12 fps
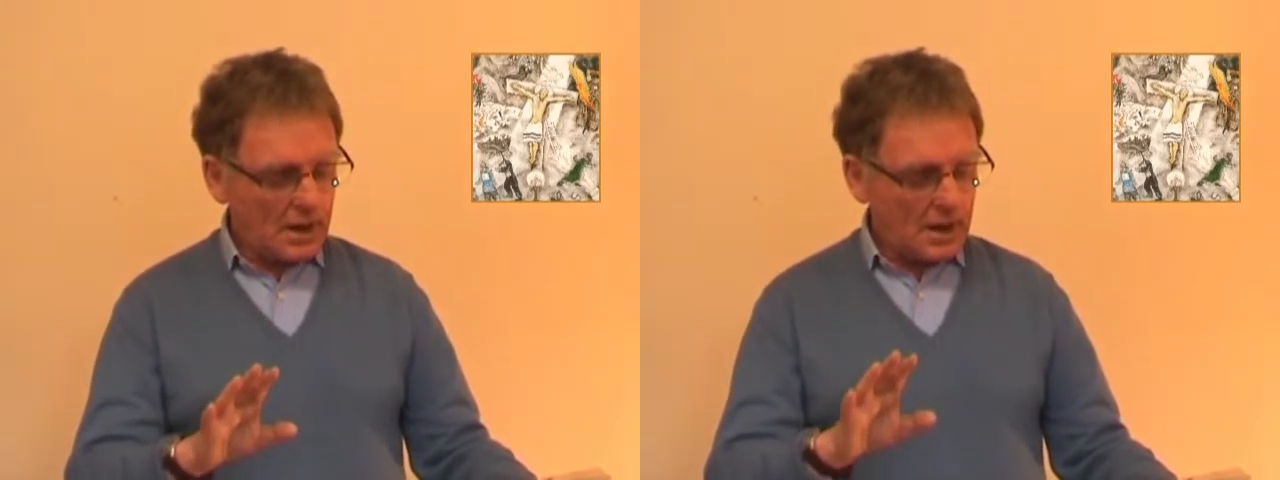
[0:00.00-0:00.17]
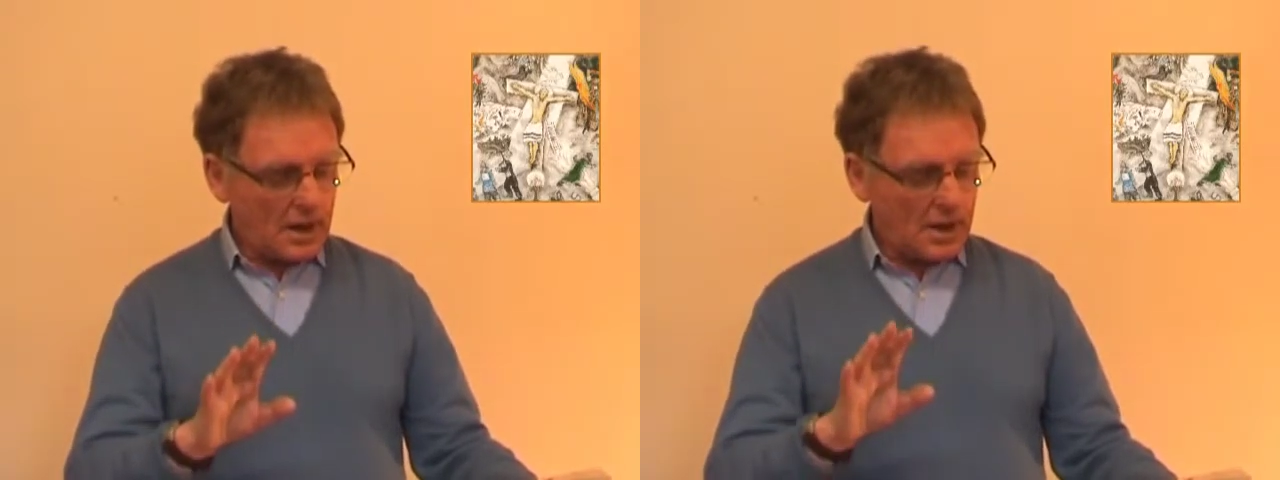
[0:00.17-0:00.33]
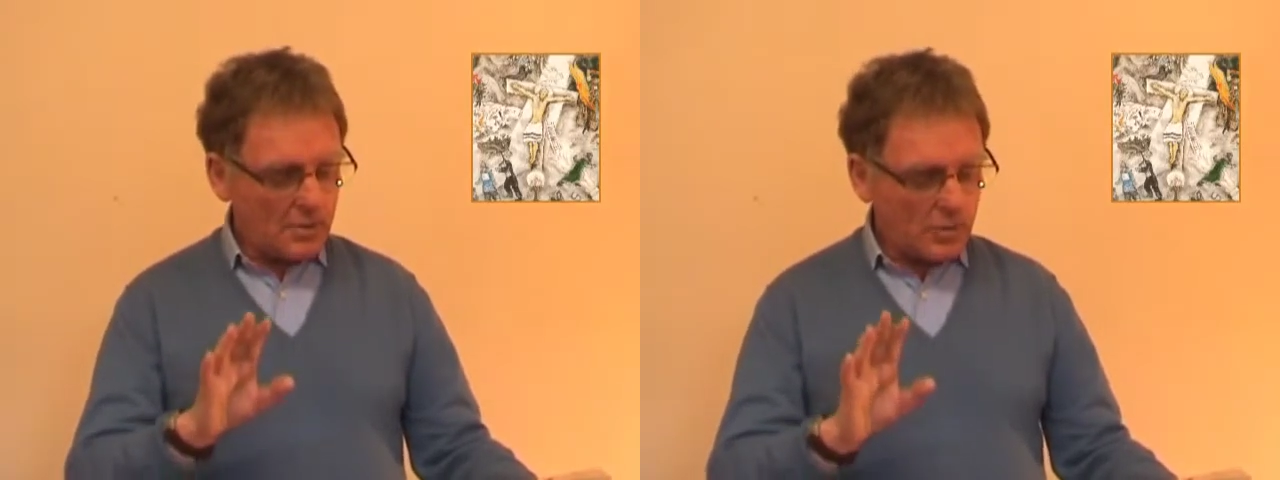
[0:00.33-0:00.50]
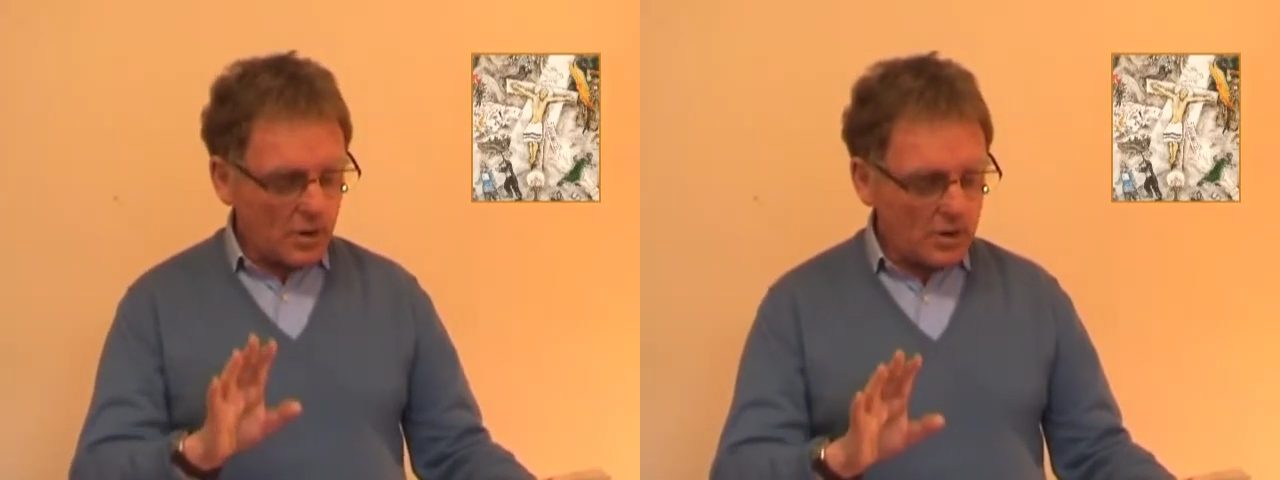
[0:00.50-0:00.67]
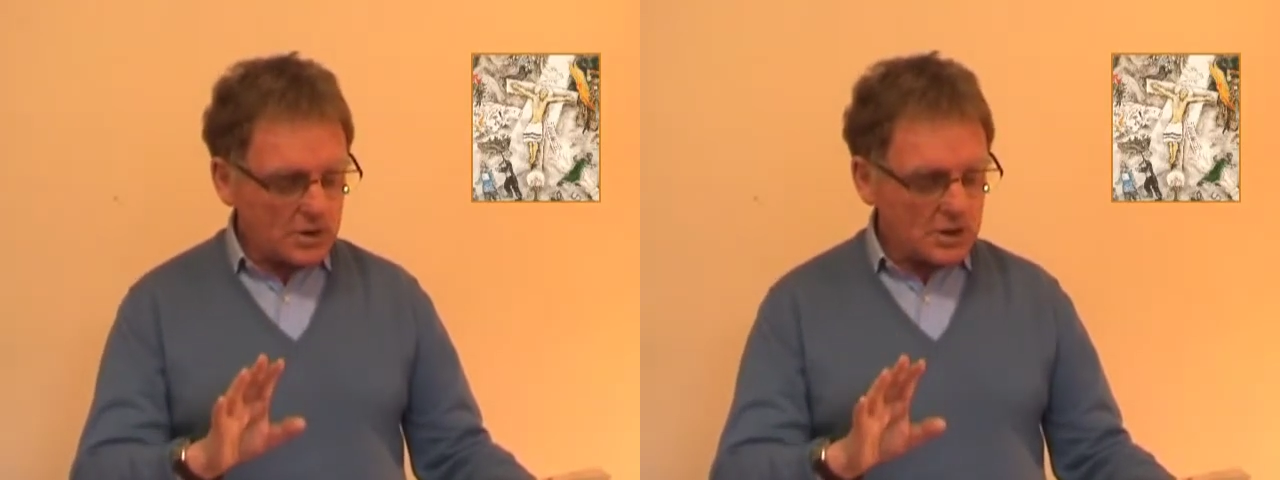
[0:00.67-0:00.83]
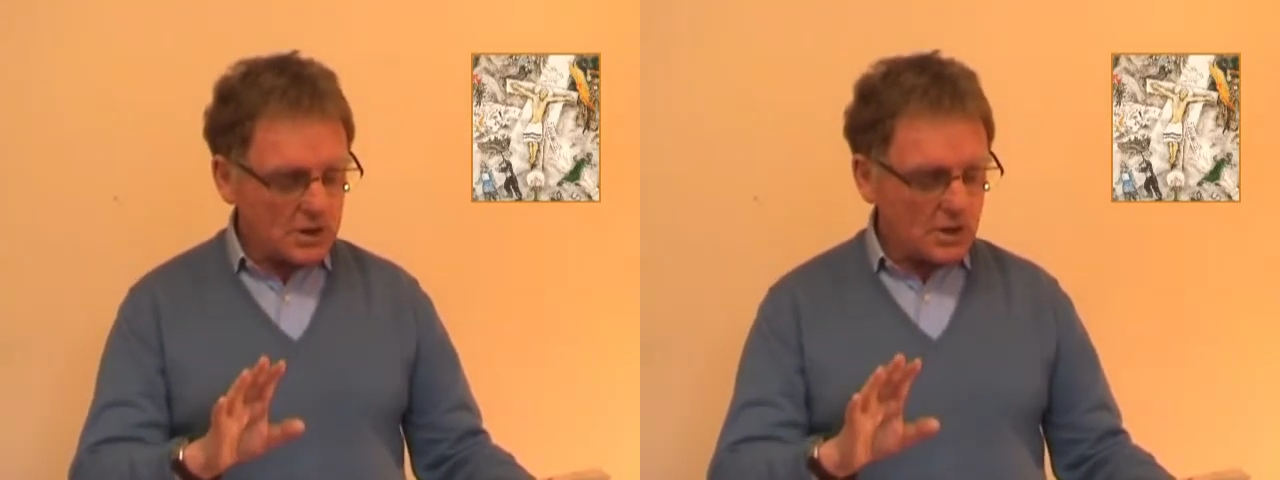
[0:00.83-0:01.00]
in
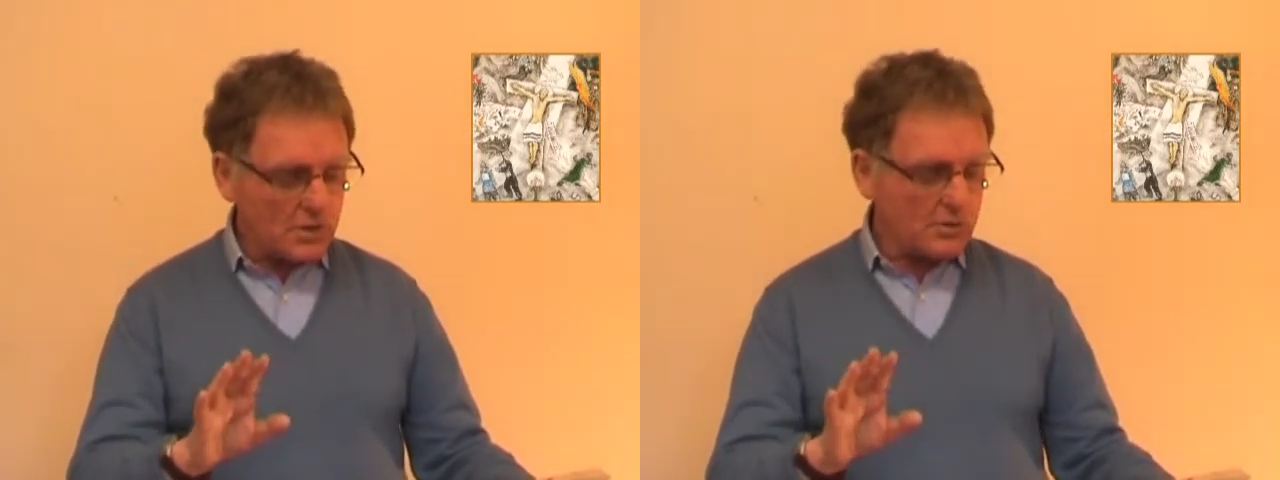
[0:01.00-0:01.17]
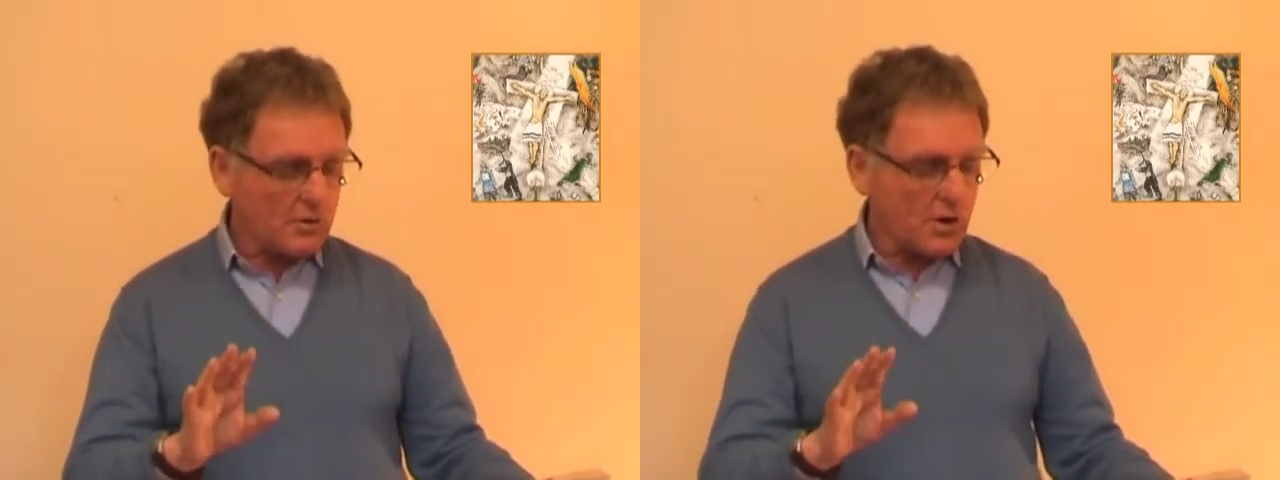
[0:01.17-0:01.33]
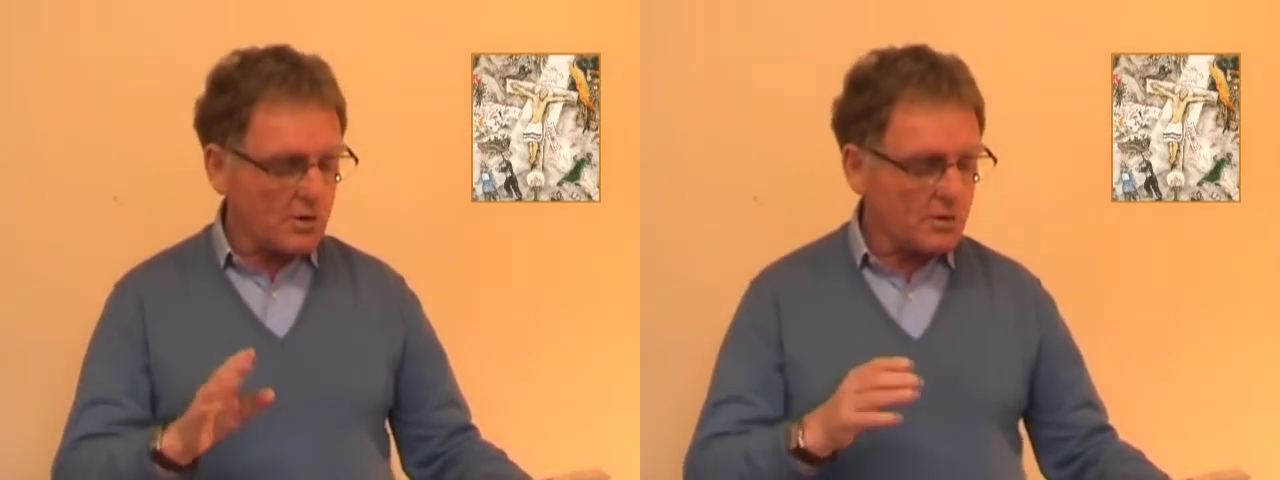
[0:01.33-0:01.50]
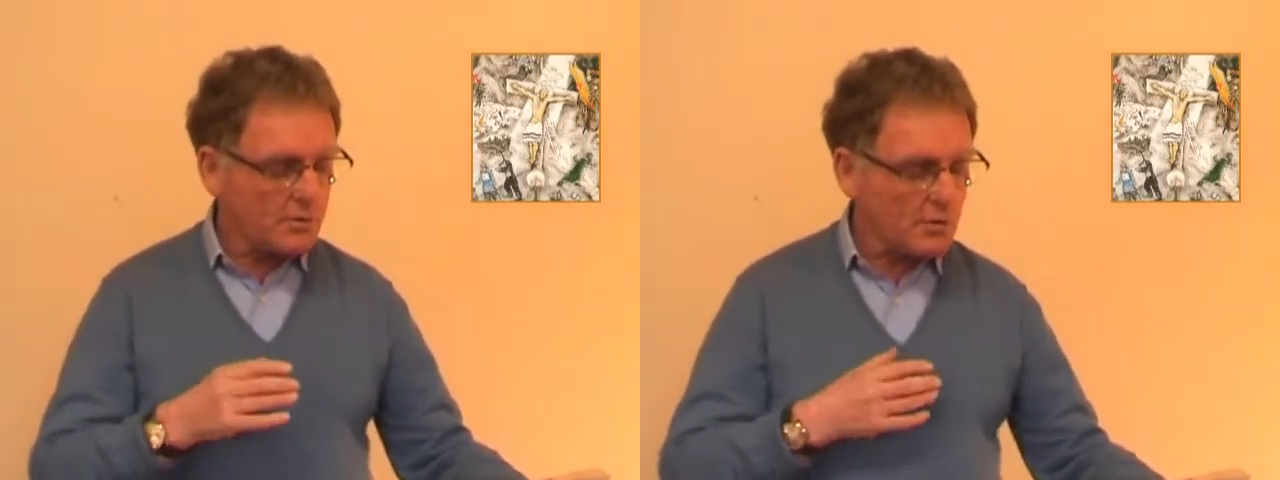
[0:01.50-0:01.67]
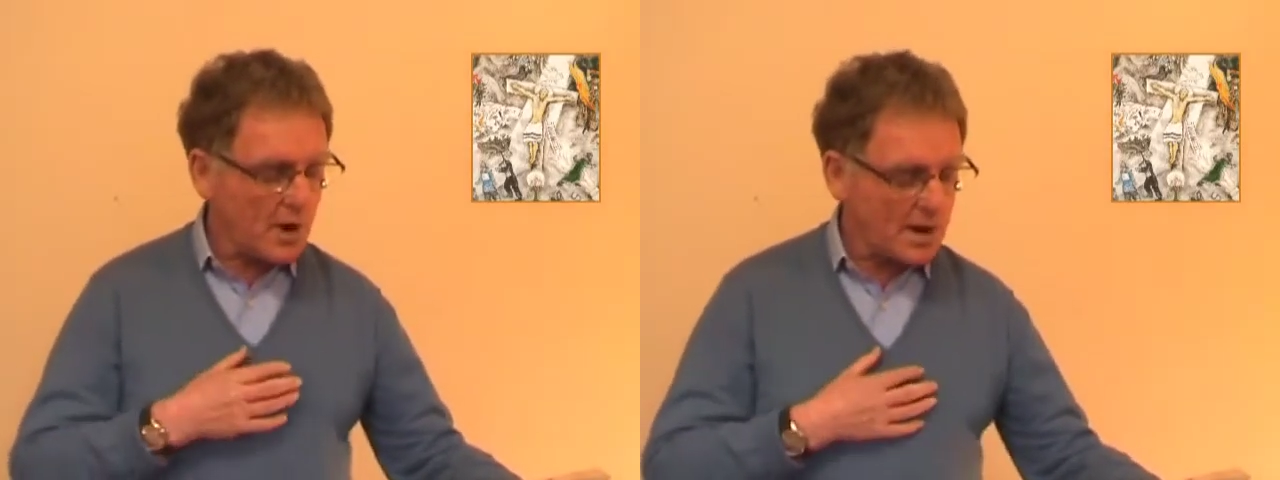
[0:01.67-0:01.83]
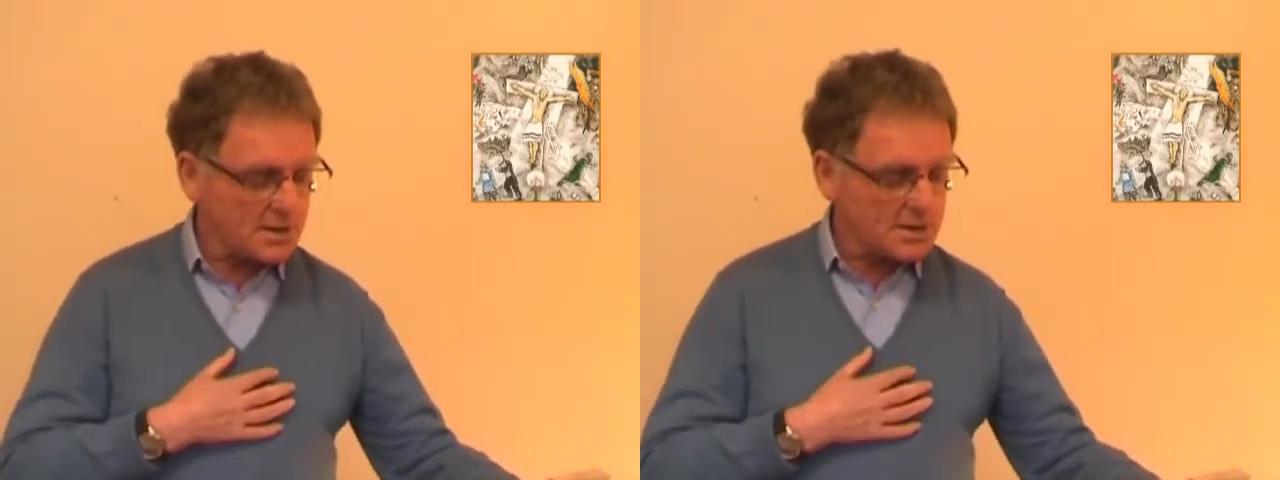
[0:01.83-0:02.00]
approaching the throne of
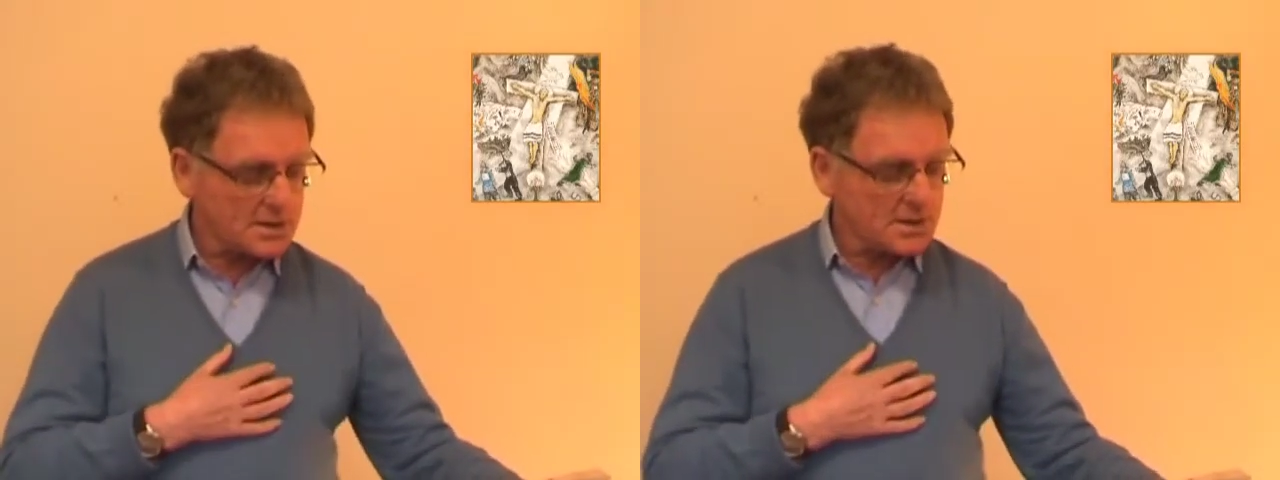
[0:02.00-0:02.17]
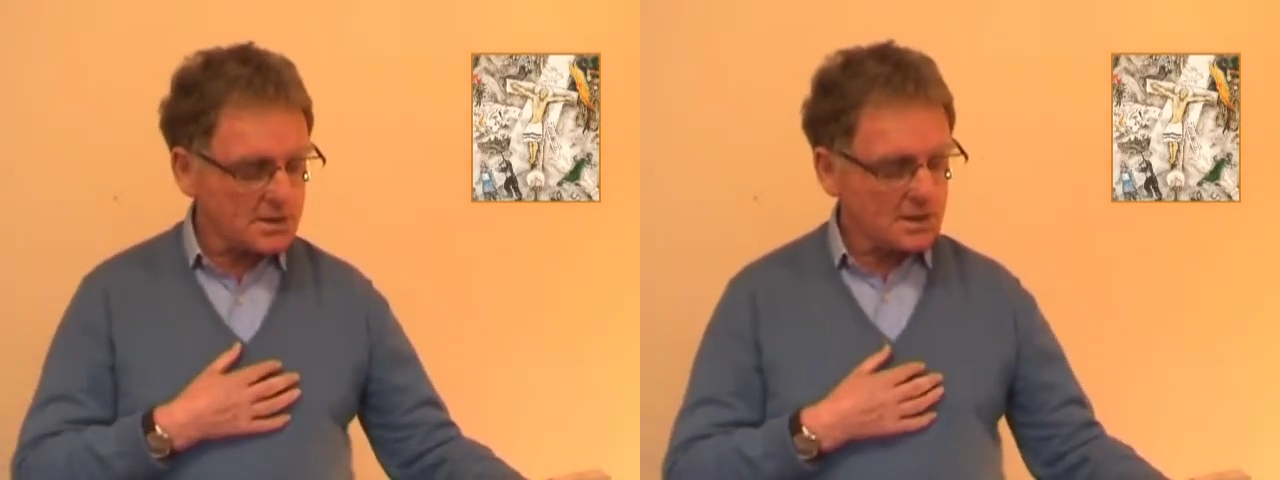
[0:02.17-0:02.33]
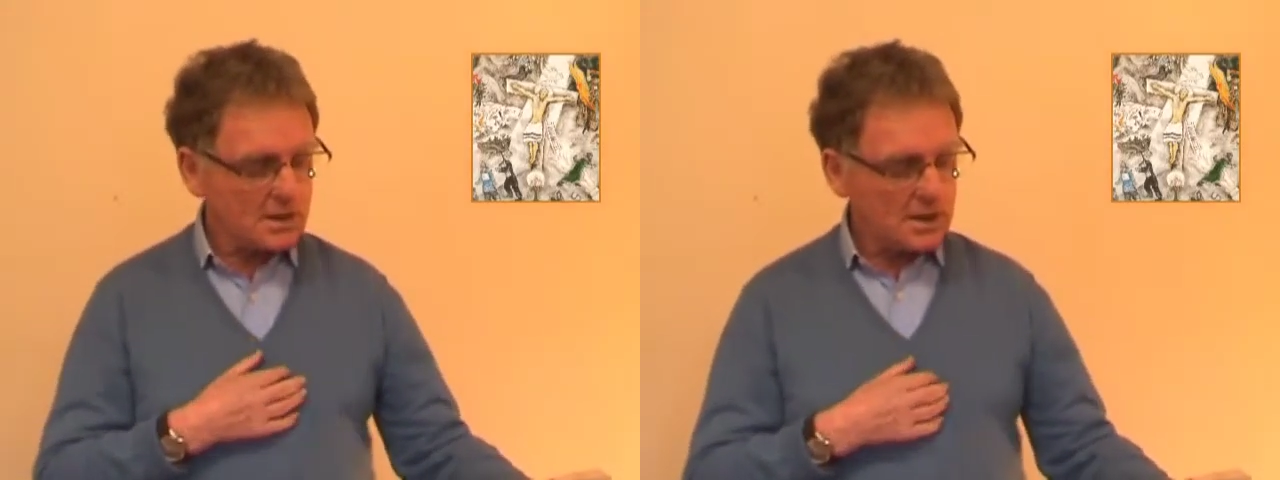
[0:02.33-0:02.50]
grace."